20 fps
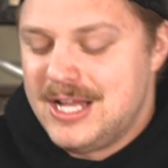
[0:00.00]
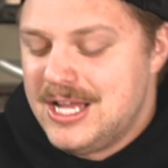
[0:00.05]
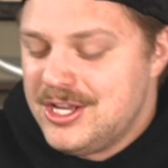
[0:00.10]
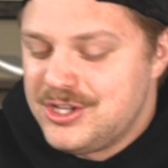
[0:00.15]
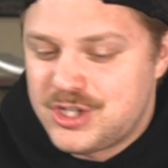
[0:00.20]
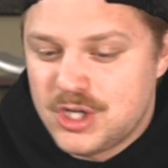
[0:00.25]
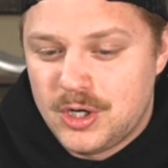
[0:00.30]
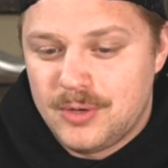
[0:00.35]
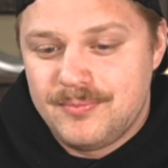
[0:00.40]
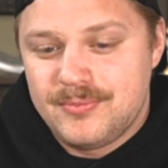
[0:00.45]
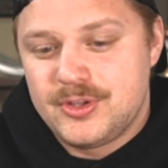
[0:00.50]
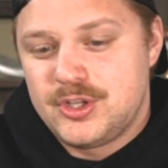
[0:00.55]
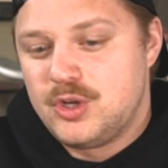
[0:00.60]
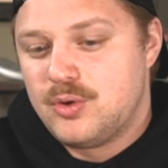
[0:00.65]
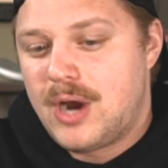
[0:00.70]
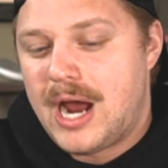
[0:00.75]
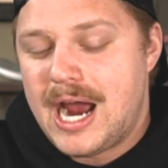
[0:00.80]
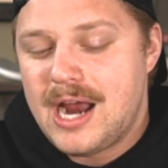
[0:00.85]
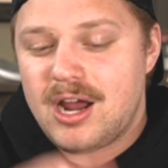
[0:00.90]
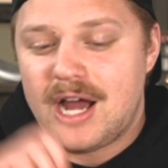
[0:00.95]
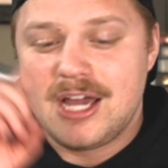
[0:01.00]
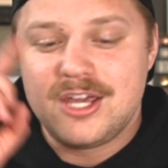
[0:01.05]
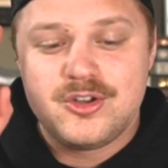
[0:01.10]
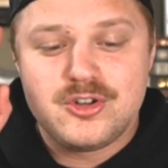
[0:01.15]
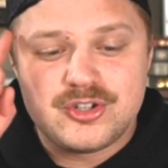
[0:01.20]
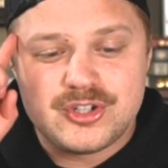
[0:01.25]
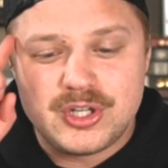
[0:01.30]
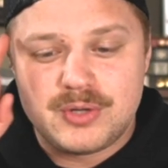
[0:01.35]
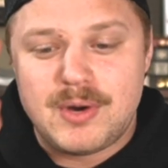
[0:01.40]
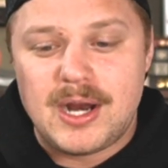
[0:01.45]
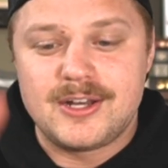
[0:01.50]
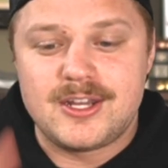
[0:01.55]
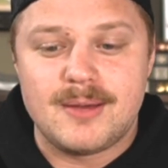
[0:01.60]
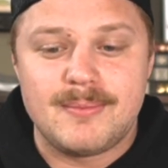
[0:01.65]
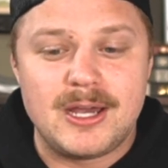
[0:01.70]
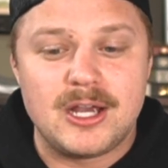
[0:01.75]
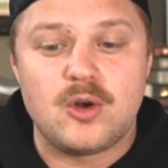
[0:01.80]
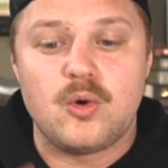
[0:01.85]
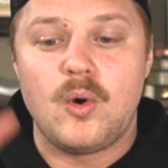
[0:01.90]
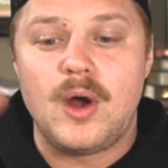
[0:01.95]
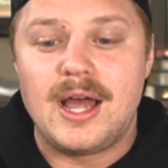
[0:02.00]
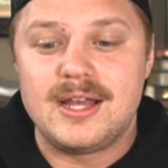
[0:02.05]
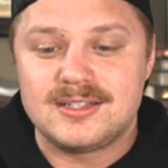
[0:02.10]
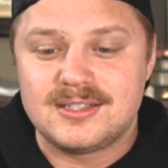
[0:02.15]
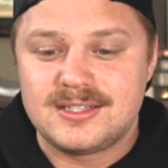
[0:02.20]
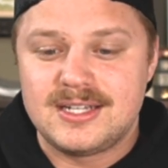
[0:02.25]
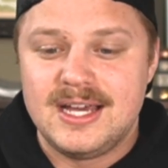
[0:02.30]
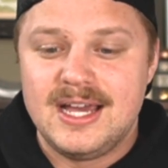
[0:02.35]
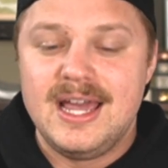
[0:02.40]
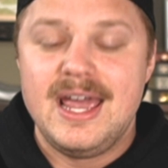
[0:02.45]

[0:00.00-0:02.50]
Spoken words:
So I usually write down my quest,